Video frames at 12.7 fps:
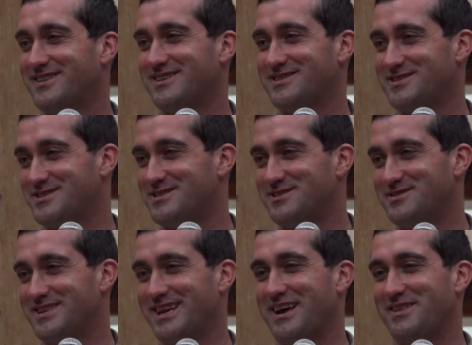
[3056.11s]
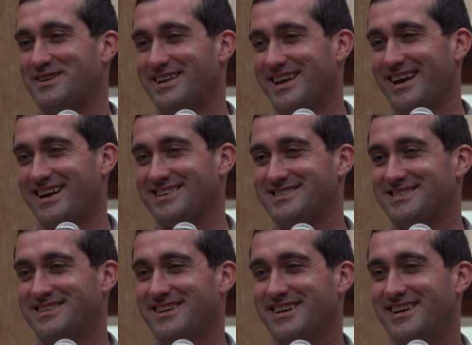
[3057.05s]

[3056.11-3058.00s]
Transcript: it does just to use a gallon of gas.